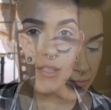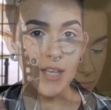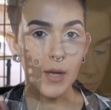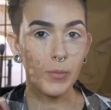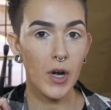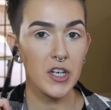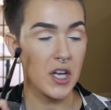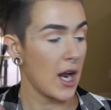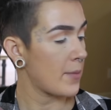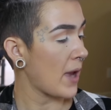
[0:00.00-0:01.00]
Same brush,
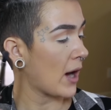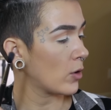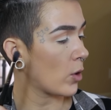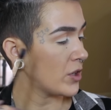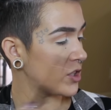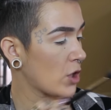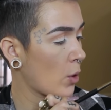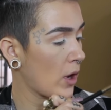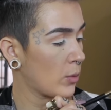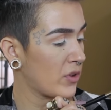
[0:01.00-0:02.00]
and I'm now going to
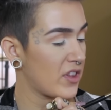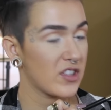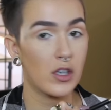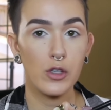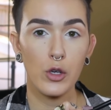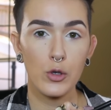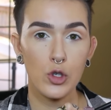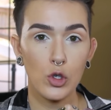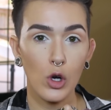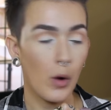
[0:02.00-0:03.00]
go in with this
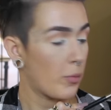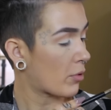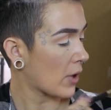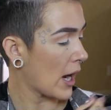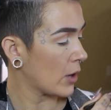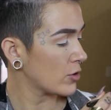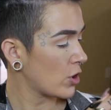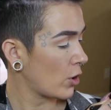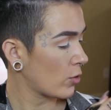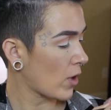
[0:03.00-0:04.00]
neutral brown
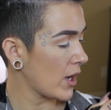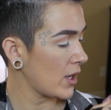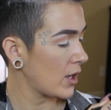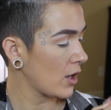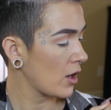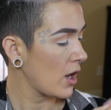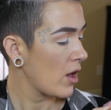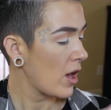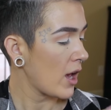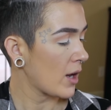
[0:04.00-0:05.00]
tone right here,
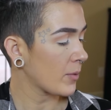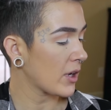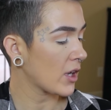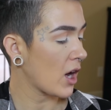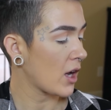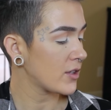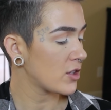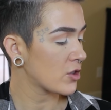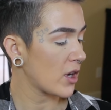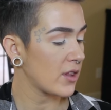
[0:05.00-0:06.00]
and I'm going to
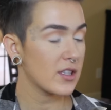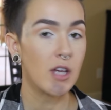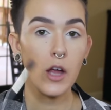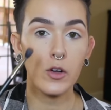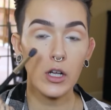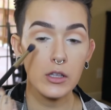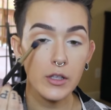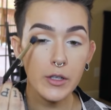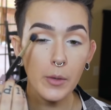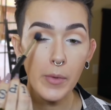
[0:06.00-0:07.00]
concentrate this color a
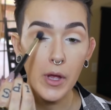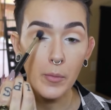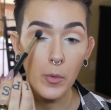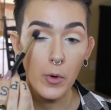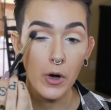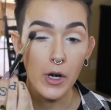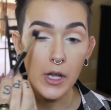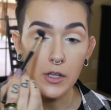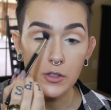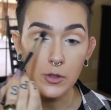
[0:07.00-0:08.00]
little bit more
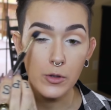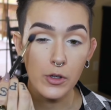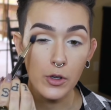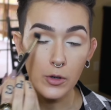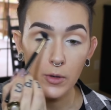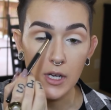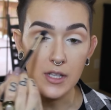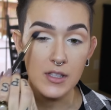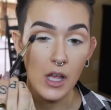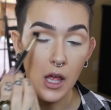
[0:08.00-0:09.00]
into the
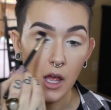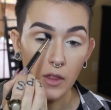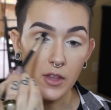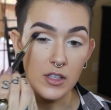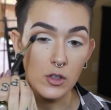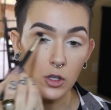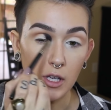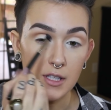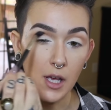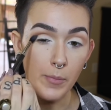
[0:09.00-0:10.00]
crease. This
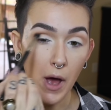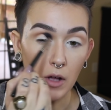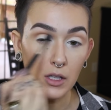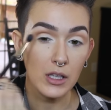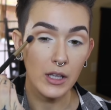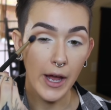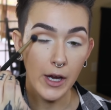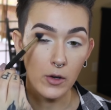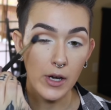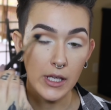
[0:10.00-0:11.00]
look is about
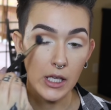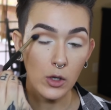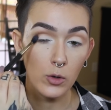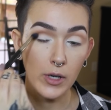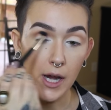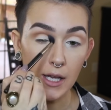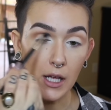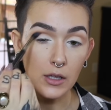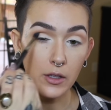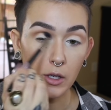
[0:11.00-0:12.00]
layering and creating
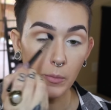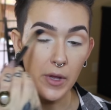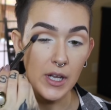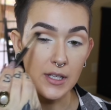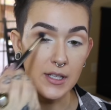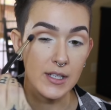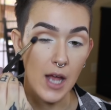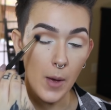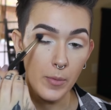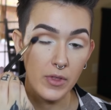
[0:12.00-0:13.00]
a little bit of
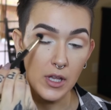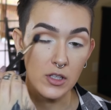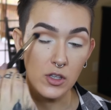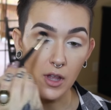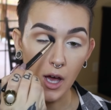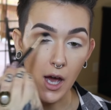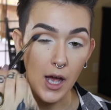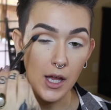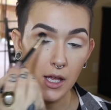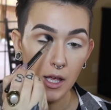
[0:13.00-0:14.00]
depth into the
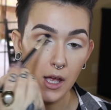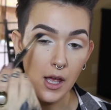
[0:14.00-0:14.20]
eye,